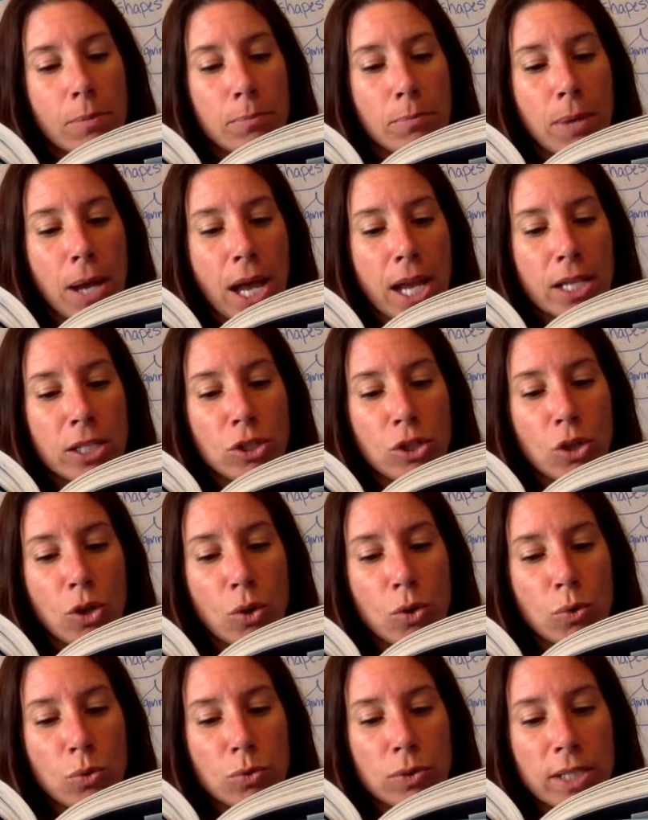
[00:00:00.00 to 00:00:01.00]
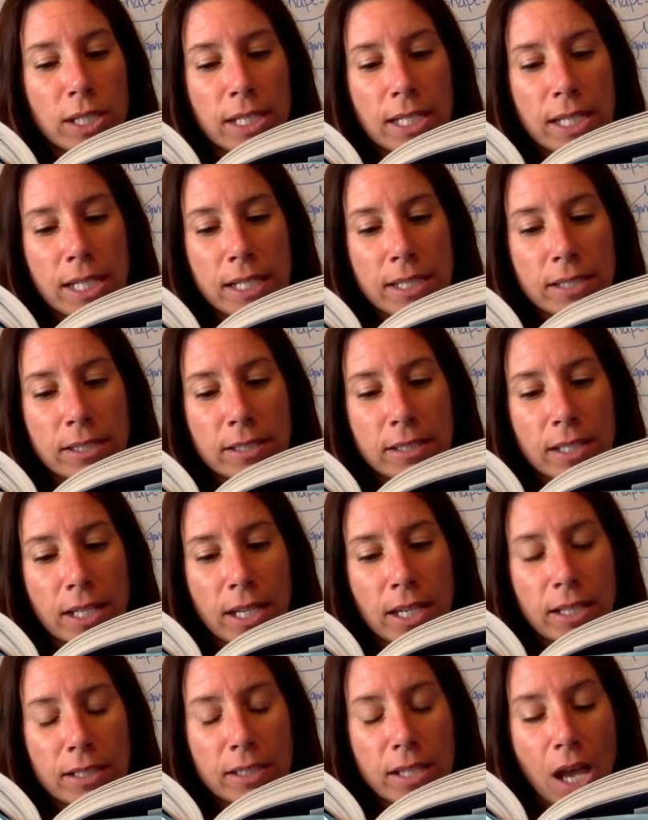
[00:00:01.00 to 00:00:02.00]
By nose and
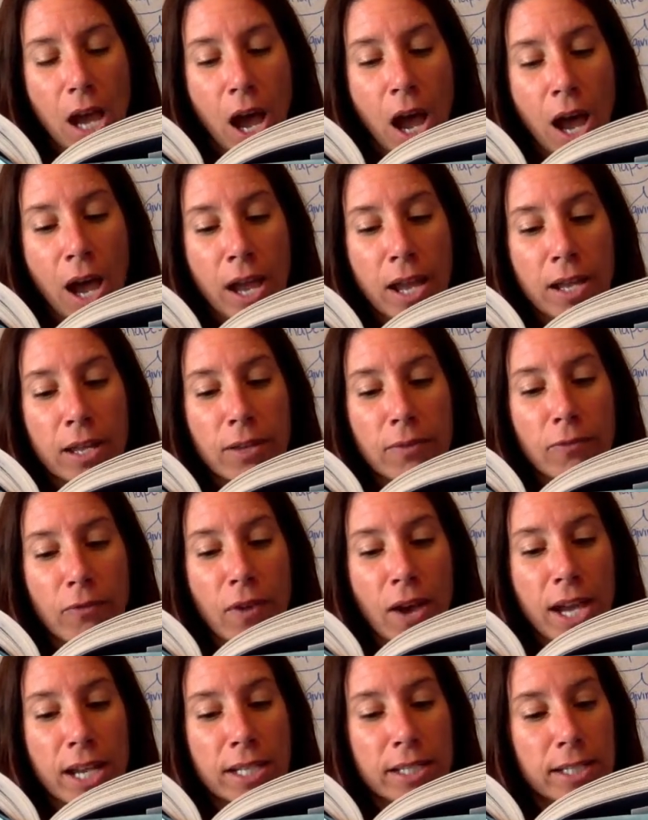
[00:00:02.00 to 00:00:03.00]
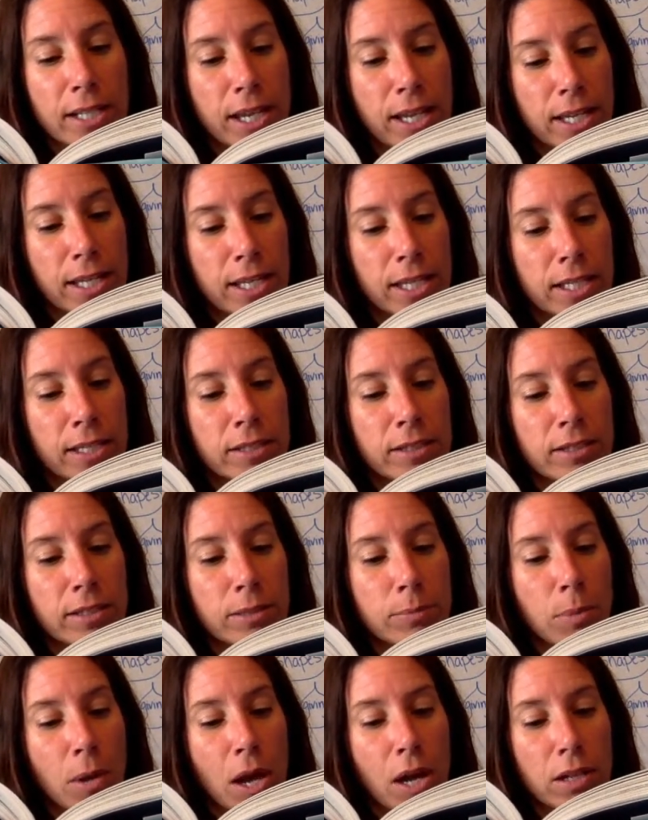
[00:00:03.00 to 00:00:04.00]
instinct, I find a hidden
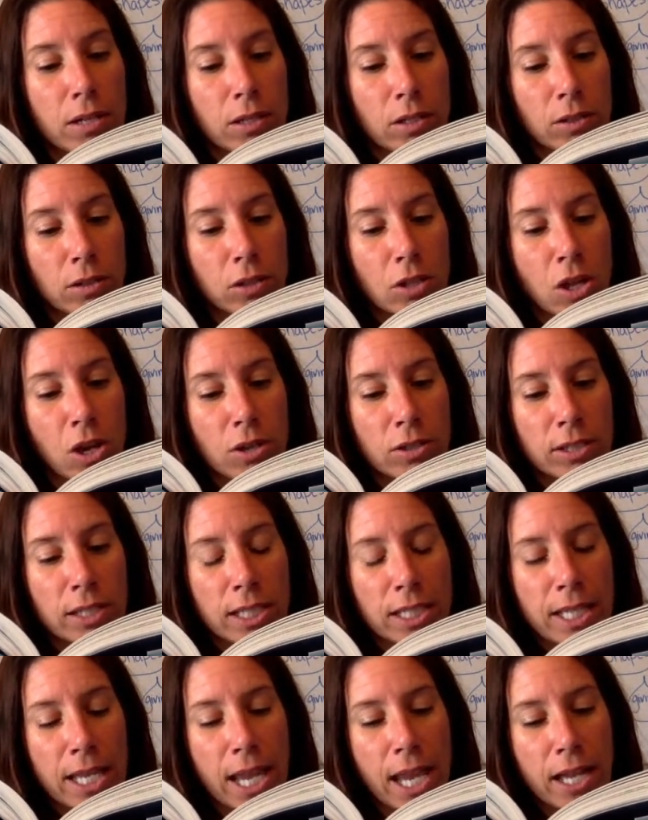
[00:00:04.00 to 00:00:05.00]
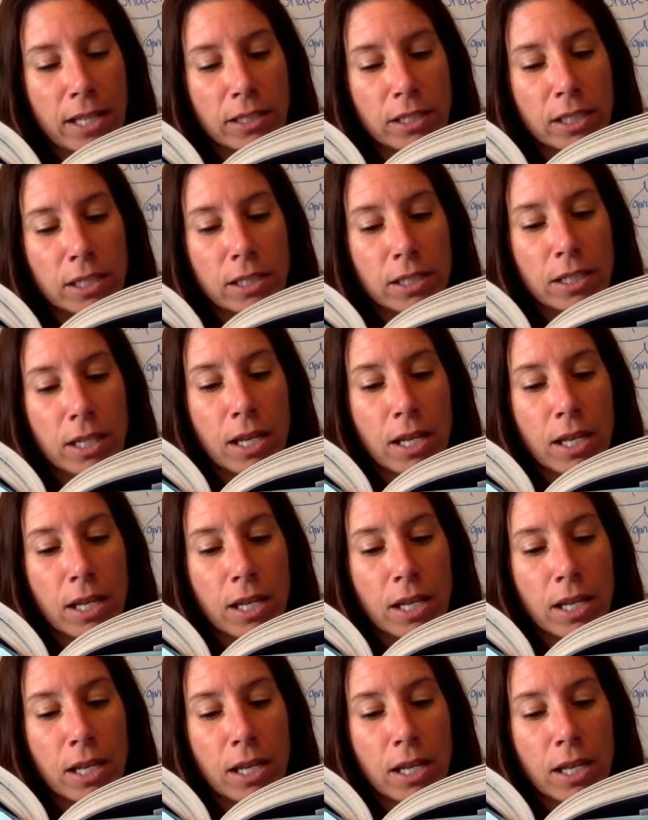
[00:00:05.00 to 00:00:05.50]
spot along the canyon